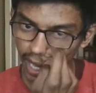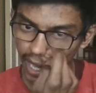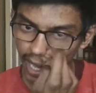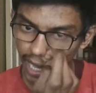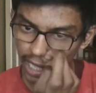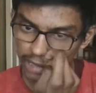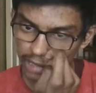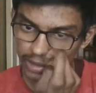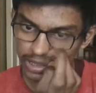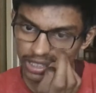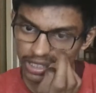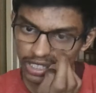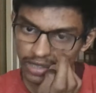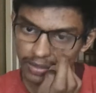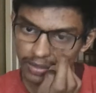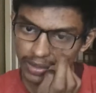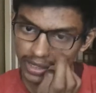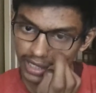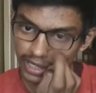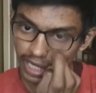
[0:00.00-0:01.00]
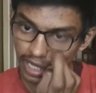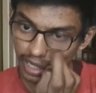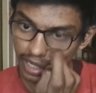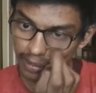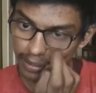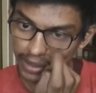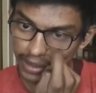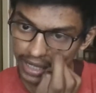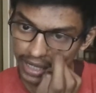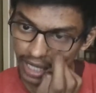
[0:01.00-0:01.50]
Expression of
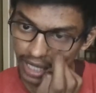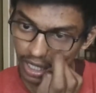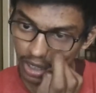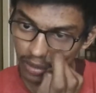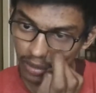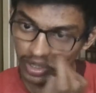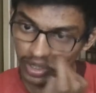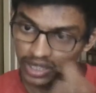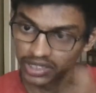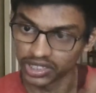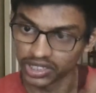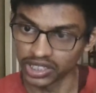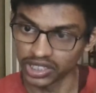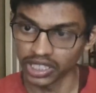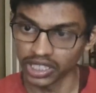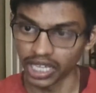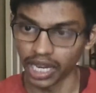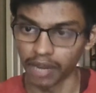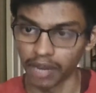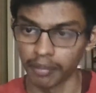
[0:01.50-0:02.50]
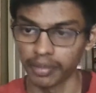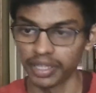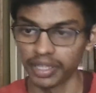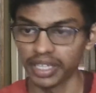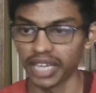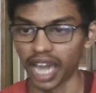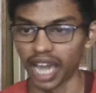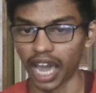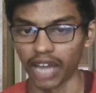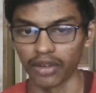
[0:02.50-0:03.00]
P-glycoprotein gene
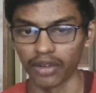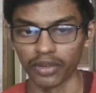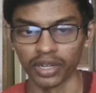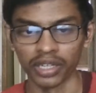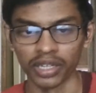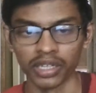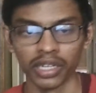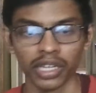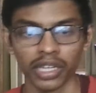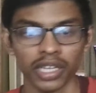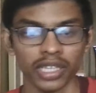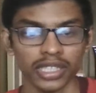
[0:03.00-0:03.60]
MDR1